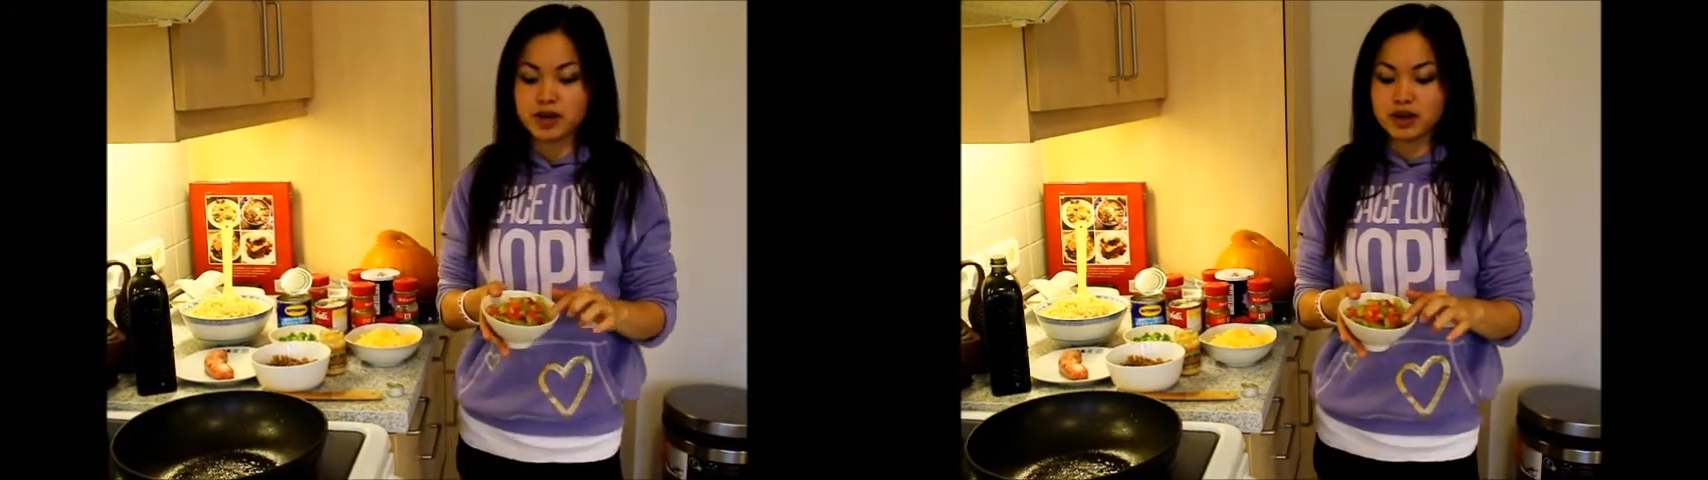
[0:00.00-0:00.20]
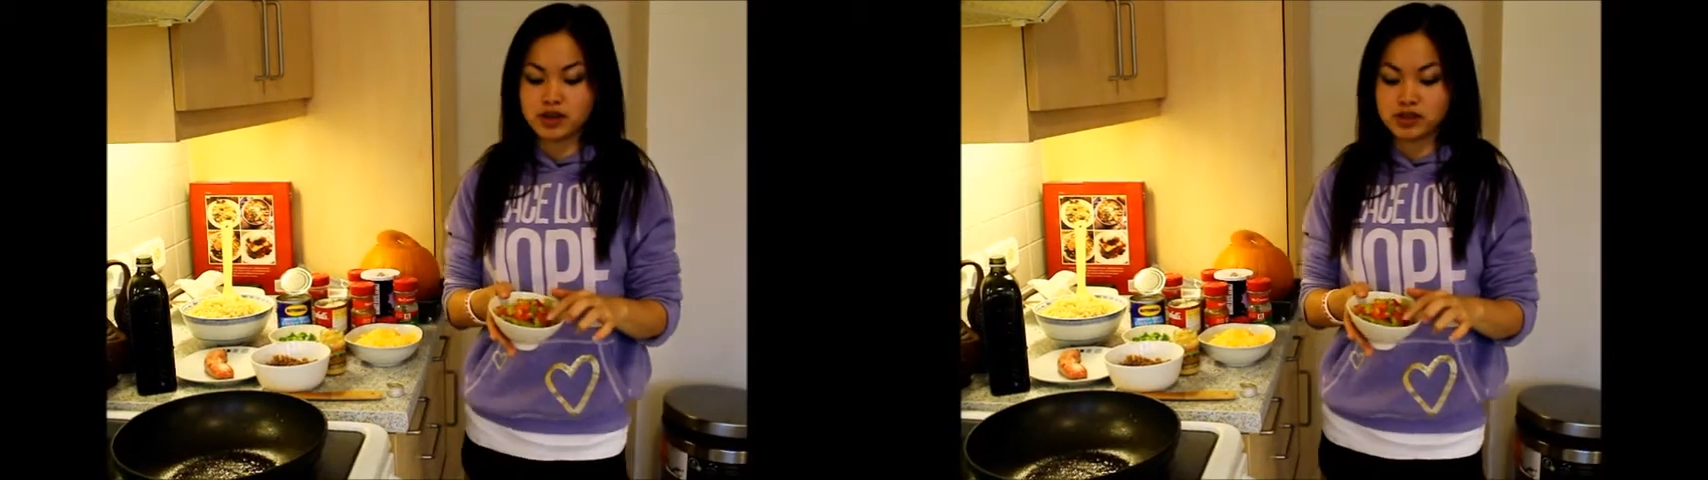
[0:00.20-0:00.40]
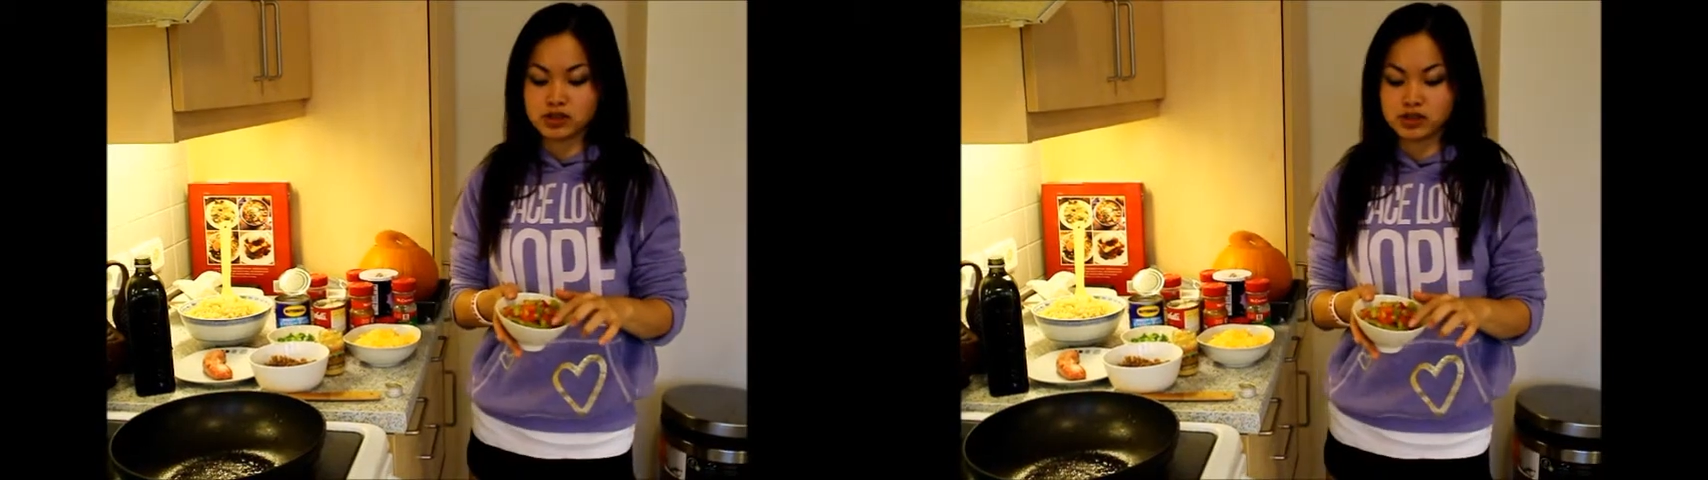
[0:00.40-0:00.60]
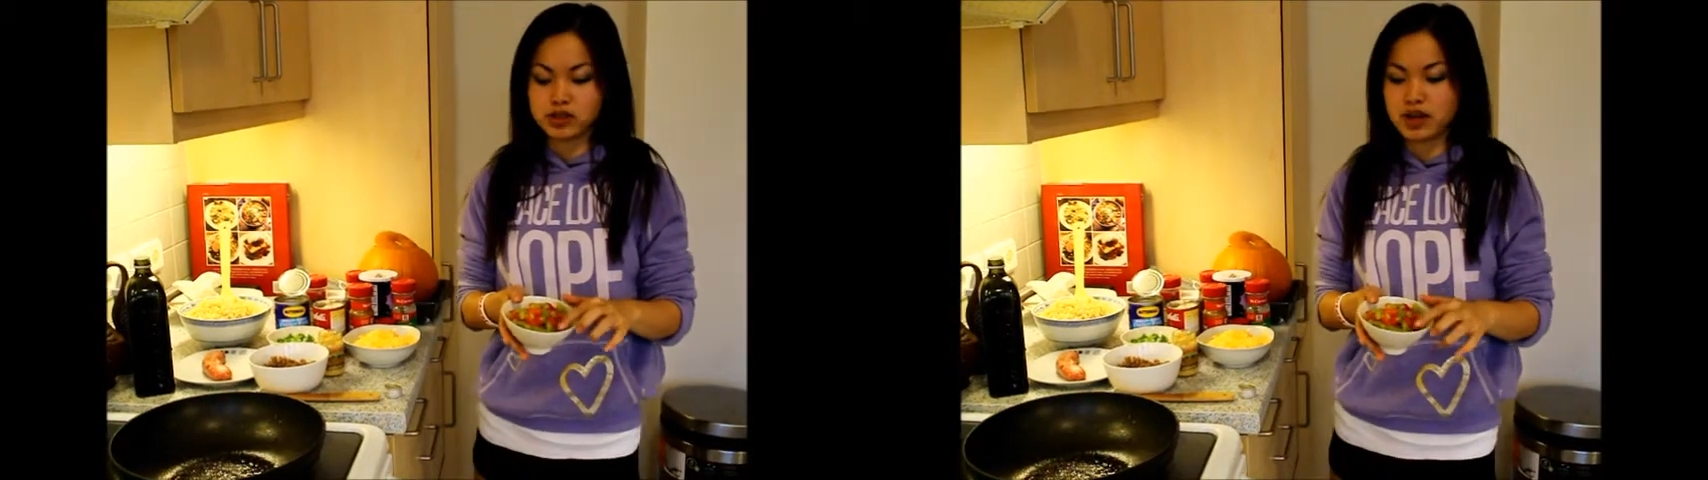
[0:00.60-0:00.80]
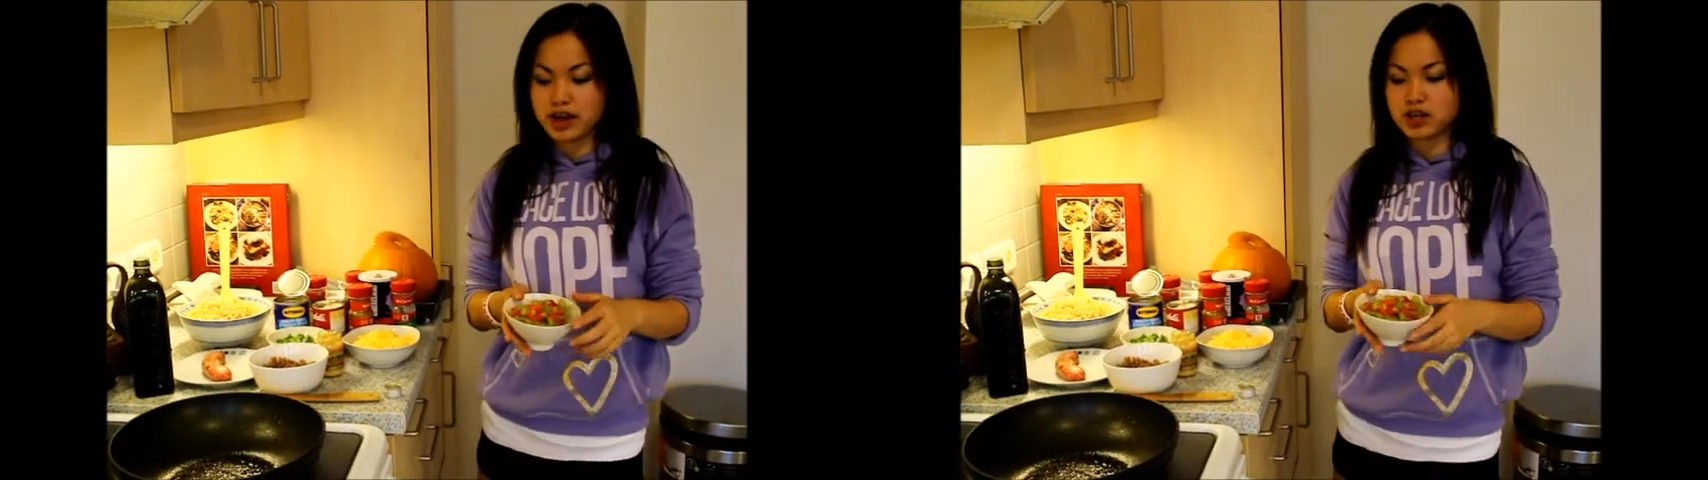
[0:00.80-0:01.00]
and
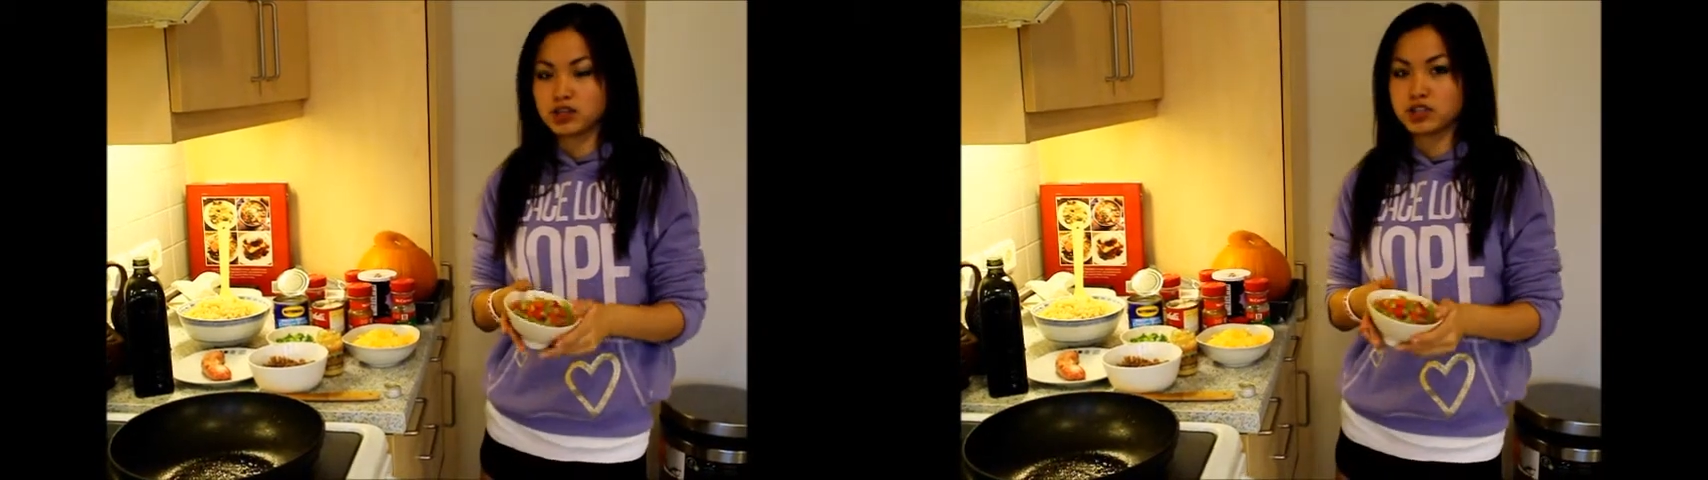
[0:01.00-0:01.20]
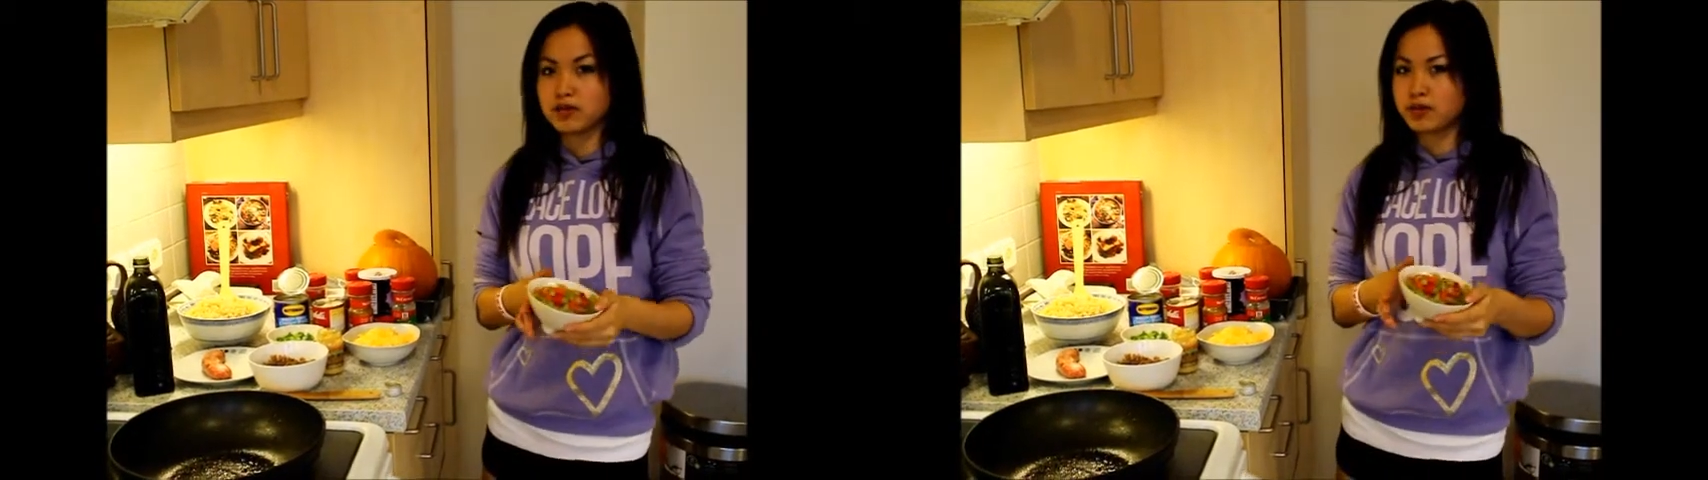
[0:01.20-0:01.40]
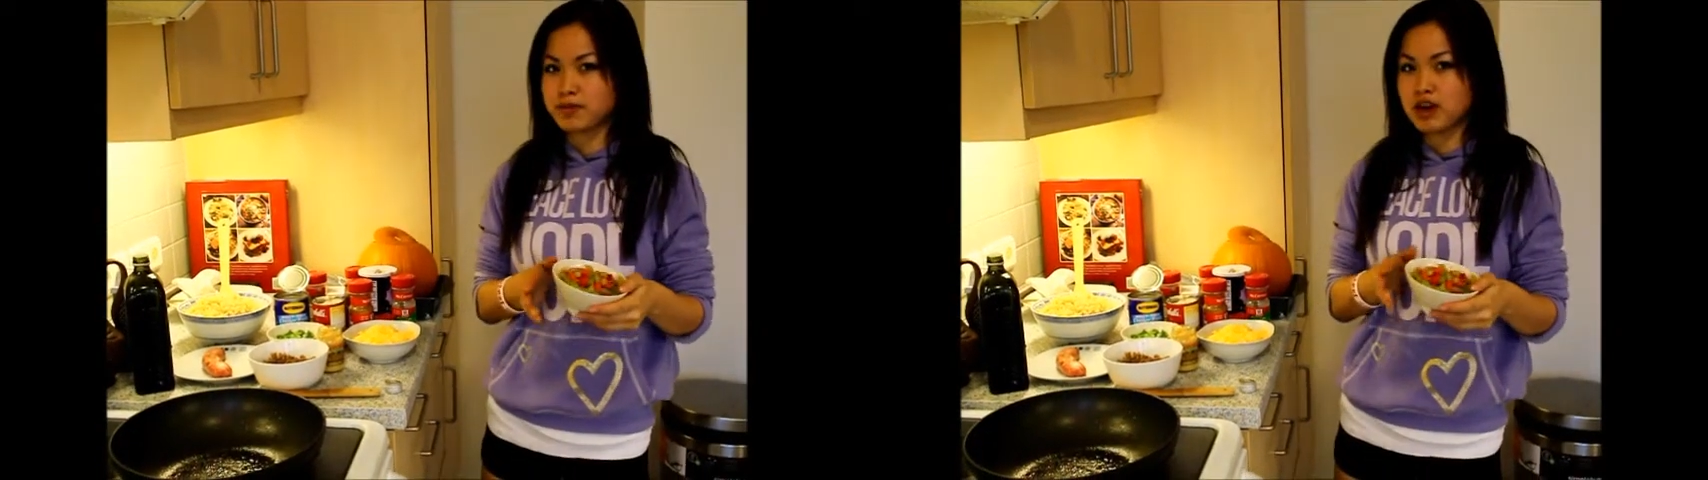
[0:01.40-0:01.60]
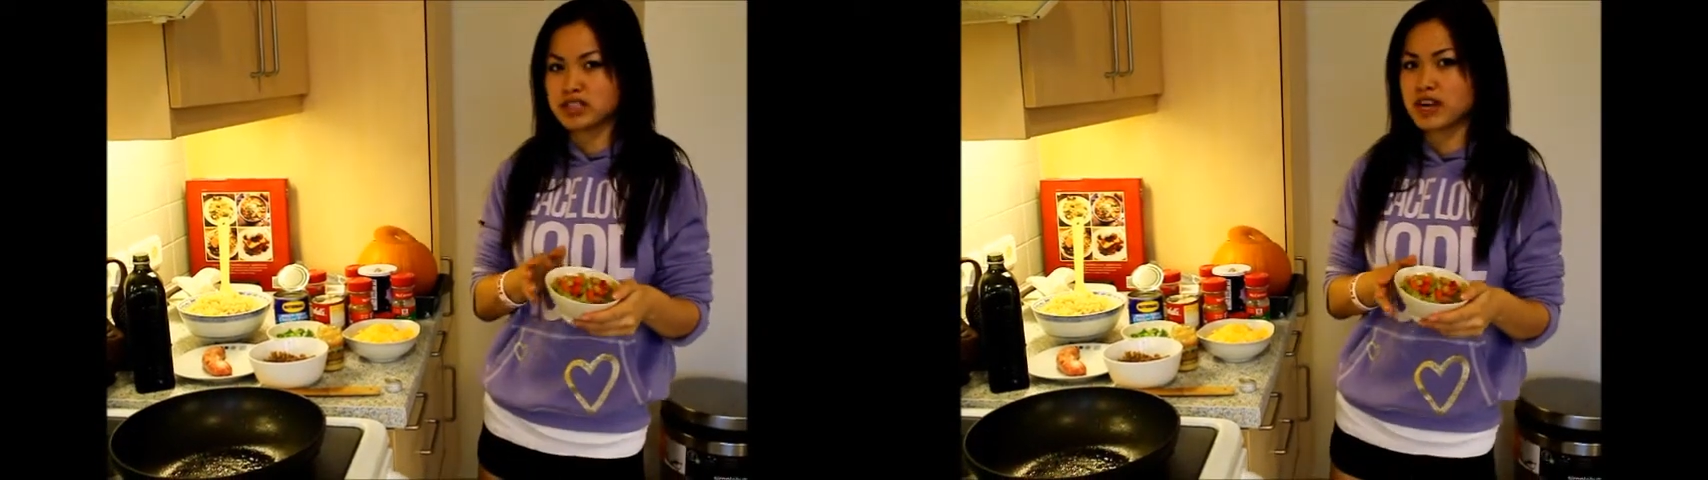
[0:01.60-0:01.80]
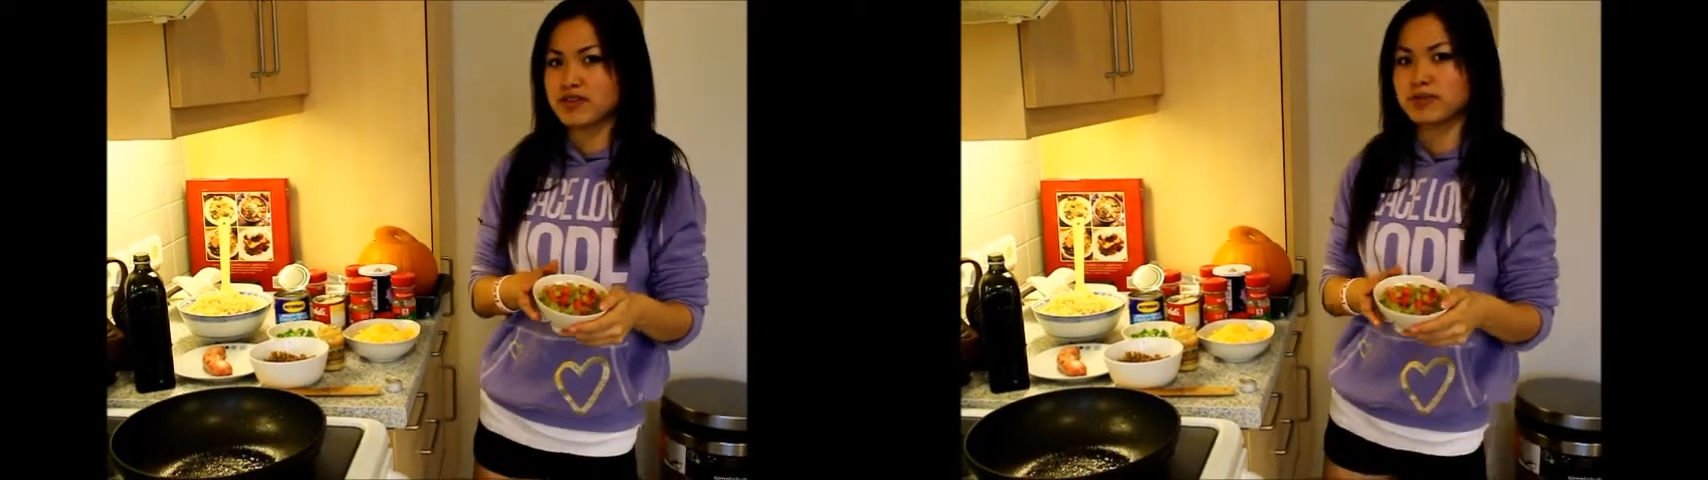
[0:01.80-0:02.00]
I cooked it for about 7